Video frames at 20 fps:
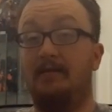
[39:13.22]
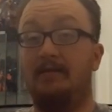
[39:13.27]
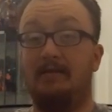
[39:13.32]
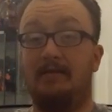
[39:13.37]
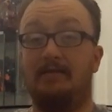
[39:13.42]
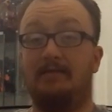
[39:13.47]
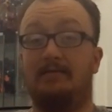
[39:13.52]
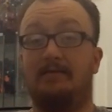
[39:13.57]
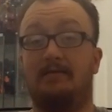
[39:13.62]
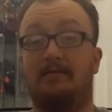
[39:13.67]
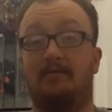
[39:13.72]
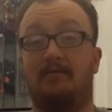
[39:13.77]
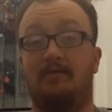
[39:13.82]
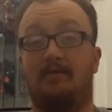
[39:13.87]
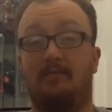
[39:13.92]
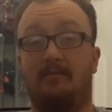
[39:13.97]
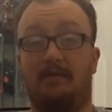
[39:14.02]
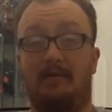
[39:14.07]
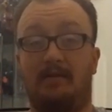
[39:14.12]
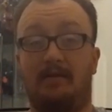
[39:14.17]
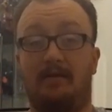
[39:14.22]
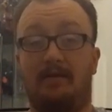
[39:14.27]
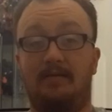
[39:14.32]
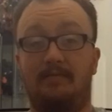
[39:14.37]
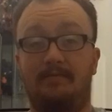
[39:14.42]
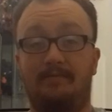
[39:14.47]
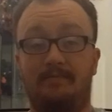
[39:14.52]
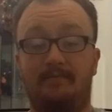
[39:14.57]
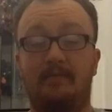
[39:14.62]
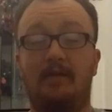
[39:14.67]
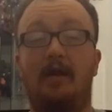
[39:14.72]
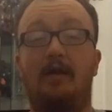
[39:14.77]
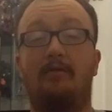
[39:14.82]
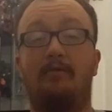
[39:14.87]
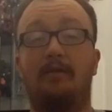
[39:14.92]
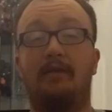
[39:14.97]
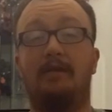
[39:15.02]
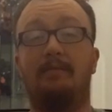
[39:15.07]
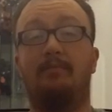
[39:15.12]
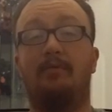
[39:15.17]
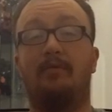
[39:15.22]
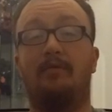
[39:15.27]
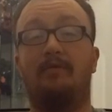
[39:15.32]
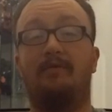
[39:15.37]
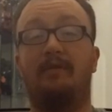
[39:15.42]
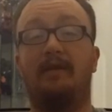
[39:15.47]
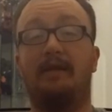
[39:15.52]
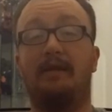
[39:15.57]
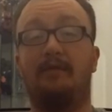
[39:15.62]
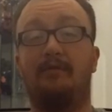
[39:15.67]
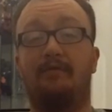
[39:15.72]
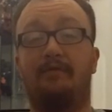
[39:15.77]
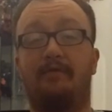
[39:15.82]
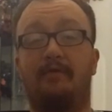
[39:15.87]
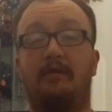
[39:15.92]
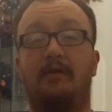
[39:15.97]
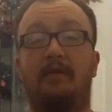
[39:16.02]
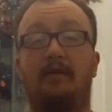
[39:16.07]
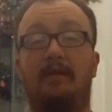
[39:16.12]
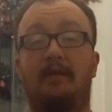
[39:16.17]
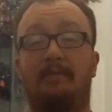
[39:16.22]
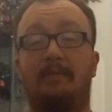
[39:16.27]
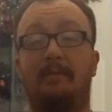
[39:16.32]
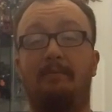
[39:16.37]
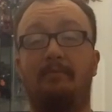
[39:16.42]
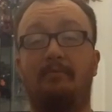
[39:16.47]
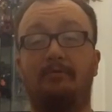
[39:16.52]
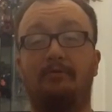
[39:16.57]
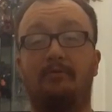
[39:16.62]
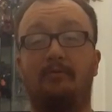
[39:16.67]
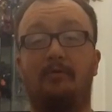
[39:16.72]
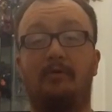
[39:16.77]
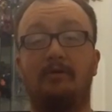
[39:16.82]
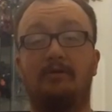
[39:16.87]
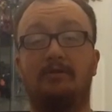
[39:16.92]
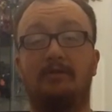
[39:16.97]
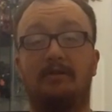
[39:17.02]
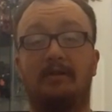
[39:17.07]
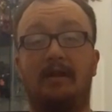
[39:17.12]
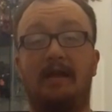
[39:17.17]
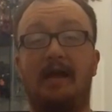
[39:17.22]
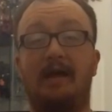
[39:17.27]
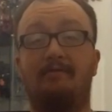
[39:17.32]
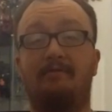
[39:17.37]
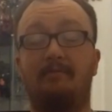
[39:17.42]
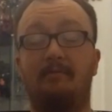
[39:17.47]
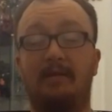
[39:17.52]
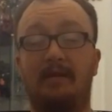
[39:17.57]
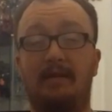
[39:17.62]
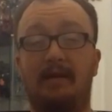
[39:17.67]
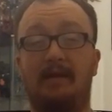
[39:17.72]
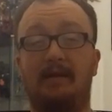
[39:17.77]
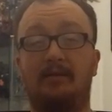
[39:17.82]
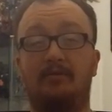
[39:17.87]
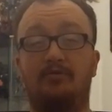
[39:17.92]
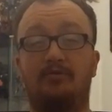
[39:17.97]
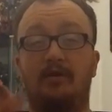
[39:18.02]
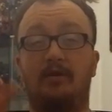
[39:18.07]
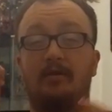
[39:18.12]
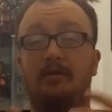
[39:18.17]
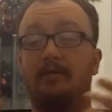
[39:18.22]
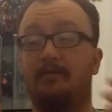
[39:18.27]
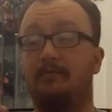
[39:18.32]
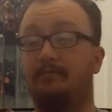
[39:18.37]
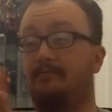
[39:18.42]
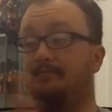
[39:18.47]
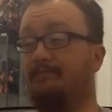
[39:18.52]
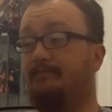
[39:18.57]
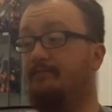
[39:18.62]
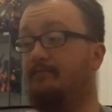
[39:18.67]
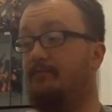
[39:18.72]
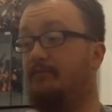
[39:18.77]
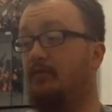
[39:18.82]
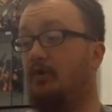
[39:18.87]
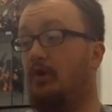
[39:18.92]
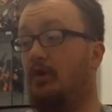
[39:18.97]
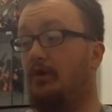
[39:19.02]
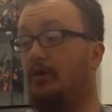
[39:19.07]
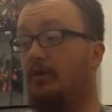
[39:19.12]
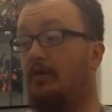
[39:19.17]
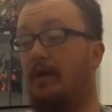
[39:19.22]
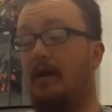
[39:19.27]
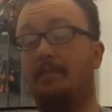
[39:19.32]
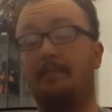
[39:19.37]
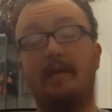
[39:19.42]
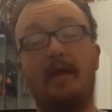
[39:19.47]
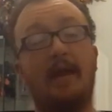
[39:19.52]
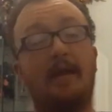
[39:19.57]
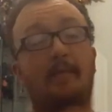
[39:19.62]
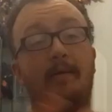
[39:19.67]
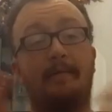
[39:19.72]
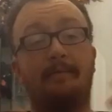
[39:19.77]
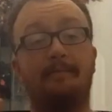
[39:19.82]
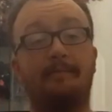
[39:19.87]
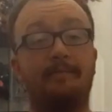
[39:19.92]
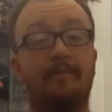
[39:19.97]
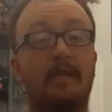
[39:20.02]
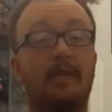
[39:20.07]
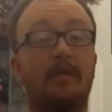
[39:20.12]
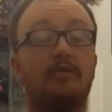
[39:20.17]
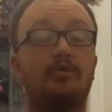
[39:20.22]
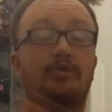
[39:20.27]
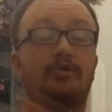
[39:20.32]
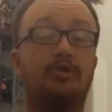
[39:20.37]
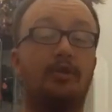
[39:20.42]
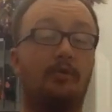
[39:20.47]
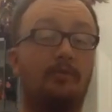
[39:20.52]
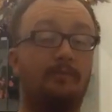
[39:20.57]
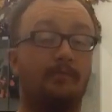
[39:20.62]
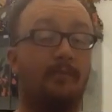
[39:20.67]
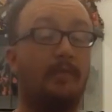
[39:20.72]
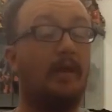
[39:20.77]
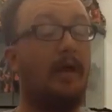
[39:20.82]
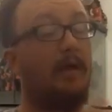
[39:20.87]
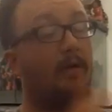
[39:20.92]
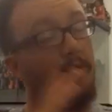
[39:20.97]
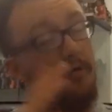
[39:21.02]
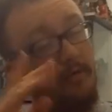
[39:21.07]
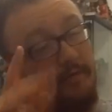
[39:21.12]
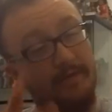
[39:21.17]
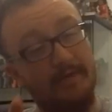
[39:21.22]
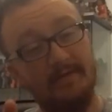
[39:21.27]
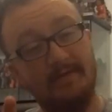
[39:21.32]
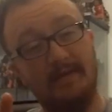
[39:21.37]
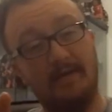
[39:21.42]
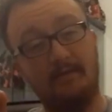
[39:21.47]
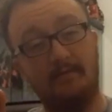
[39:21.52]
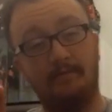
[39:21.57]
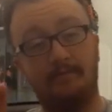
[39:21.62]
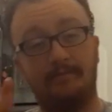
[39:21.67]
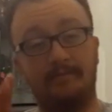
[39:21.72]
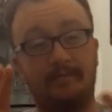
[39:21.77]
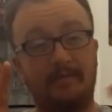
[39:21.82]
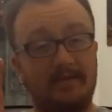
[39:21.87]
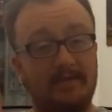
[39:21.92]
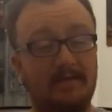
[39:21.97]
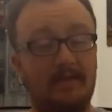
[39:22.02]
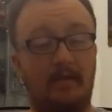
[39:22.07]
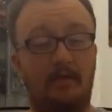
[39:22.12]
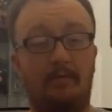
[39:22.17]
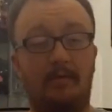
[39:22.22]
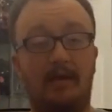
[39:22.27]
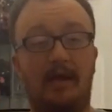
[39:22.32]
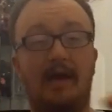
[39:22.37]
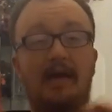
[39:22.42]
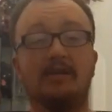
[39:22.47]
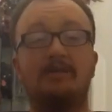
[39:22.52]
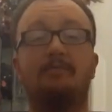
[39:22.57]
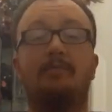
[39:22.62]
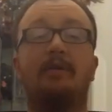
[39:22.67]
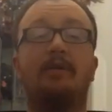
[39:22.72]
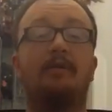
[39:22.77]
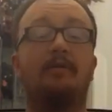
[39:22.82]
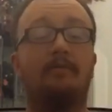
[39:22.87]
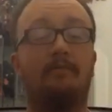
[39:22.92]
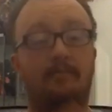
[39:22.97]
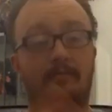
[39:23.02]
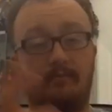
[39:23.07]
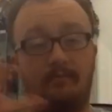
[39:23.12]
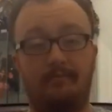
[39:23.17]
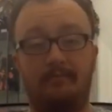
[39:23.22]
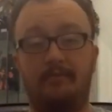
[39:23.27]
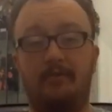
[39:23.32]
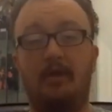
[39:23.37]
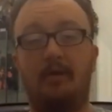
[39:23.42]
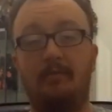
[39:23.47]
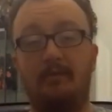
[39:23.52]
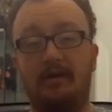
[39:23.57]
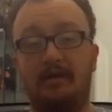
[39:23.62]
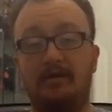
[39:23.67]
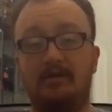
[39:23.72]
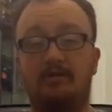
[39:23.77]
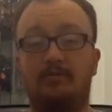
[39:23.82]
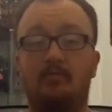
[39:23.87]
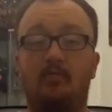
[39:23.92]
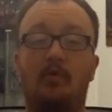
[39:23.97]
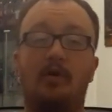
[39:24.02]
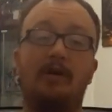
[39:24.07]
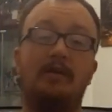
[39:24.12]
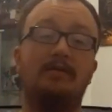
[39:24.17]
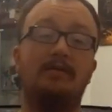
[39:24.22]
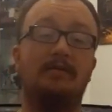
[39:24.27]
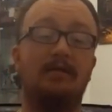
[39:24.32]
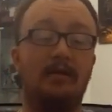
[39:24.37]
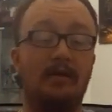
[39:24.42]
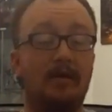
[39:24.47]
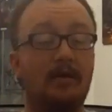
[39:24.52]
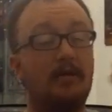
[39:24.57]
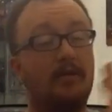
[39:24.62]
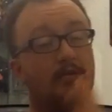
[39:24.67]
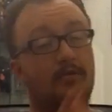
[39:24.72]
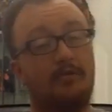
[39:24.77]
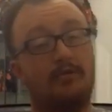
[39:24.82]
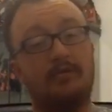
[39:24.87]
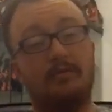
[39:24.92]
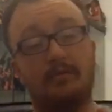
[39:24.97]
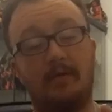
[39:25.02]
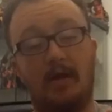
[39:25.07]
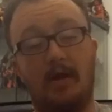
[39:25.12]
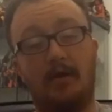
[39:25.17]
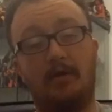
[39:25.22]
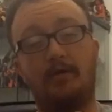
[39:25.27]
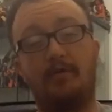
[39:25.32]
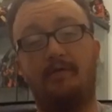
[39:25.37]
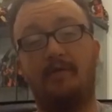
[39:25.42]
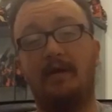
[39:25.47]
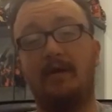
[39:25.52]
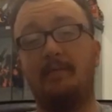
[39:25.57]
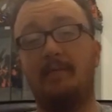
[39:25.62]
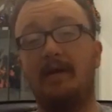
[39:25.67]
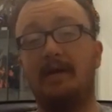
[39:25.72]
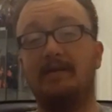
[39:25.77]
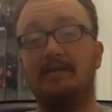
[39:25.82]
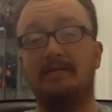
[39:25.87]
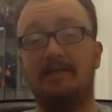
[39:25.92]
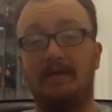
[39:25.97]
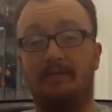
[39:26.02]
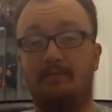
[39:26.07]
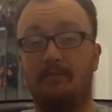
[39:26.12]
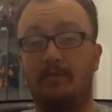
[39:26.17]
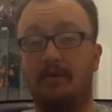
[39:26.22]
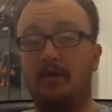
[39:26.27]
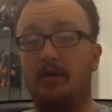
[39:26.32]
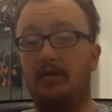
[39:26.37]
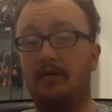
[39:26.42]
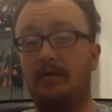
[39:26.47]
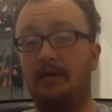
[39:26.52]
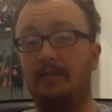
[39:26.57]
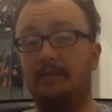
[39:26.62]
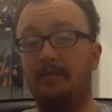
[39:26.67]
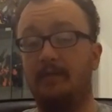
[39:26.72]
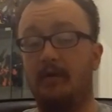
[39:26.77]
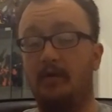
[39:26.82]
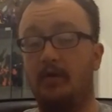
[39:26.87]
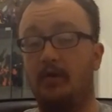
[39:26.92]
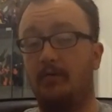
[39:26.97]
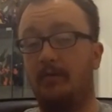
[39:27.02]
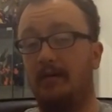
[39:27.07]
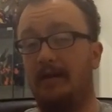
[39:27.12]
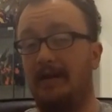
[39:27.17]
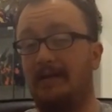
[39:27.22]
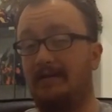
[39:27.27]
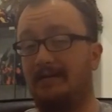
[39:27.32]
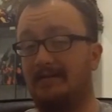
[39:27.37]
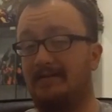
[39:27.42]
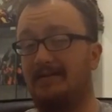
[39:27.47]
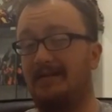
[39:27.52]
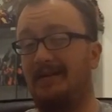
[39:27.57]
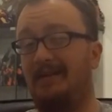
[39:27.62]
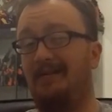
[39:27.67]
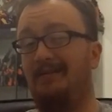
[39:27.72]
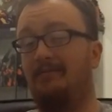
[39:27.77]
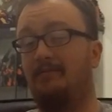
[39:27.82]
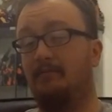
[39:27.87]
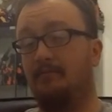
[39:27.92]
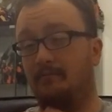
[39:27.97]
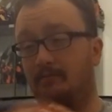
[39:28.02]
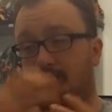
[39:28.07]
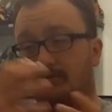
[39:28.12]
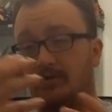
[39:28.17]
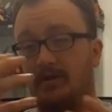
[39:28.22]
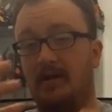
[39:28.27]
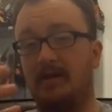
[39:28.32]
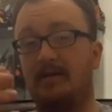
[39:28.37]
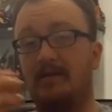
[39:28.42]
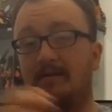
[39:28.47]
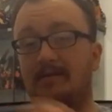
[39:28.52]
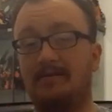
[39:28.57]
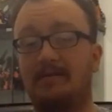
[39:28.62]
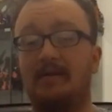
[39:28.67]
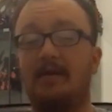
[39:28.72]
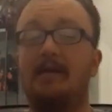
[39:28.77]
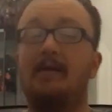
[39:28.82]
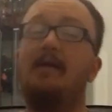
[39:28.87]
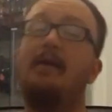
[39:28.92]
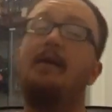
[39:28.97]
this is going to be a really boring video for a lot of people to watch and laugh at me getting drunk and talking crap. Anyway, so I don't know if this thing still applies, but nomination wise, there's a good friend of mine, Stephen McCartney, who I would like to see trying this,